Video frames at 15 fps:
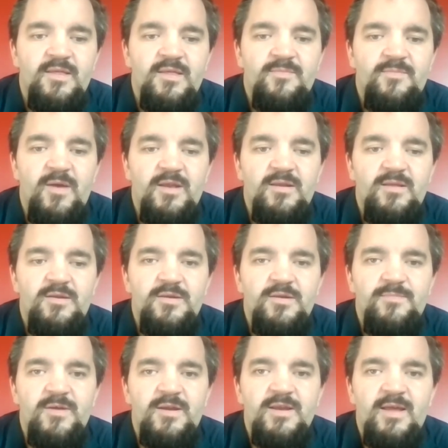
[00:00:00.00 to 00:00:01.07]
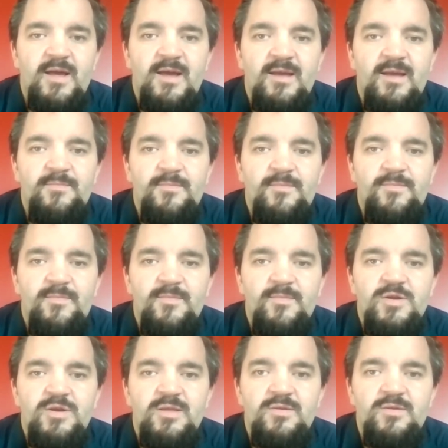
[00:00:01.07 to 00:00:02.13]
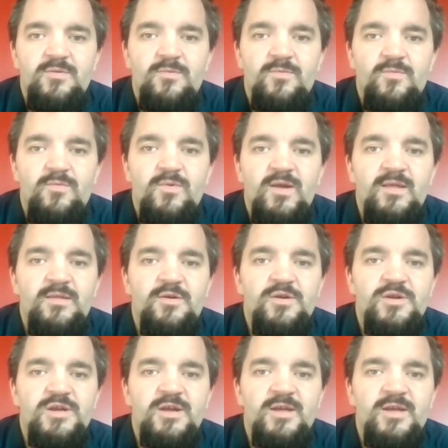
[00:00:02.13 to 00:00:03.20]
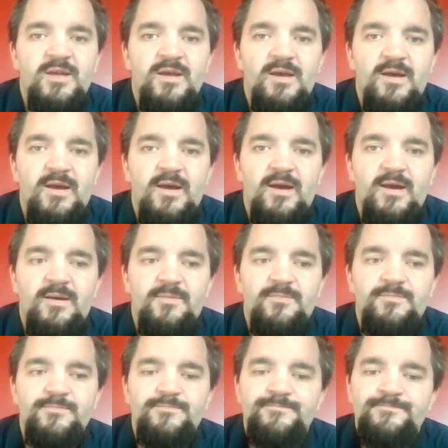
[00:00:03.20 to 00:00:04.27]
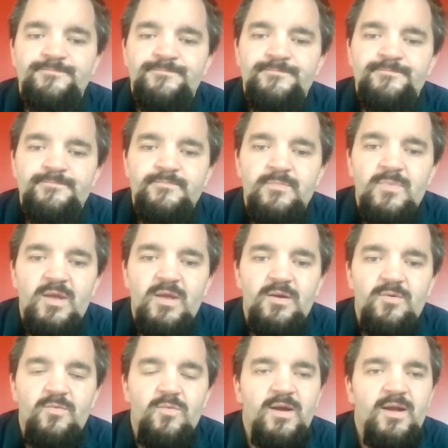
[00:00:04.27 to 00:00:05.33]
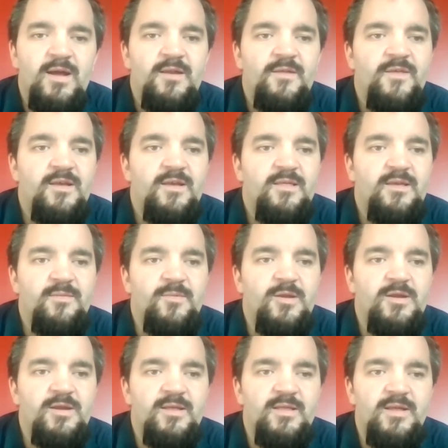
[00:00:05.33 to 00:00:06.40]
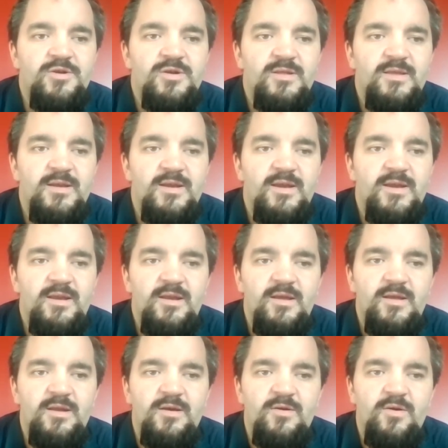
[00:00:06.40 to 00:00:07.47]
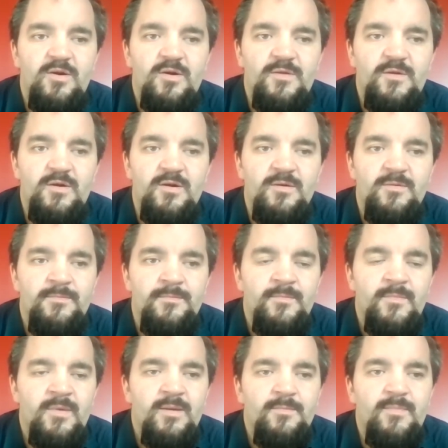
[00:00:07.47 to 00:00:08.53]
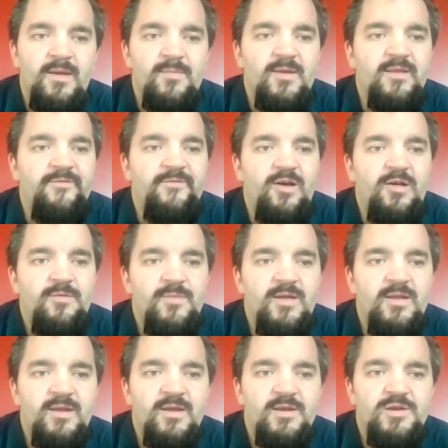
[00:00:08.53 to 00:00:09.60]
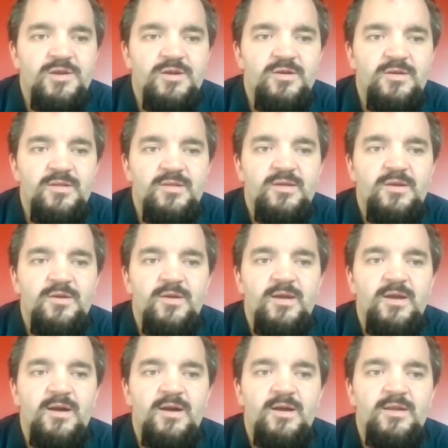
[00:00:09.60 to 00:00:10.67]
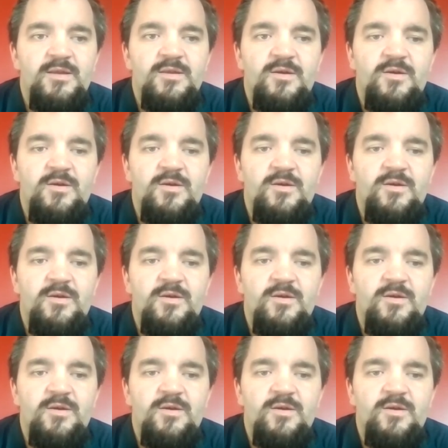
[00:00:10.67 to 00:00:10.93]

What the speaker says: Spend a little bit of time just researching, what kind of things the community is interested in. Are there maybe development issues going on?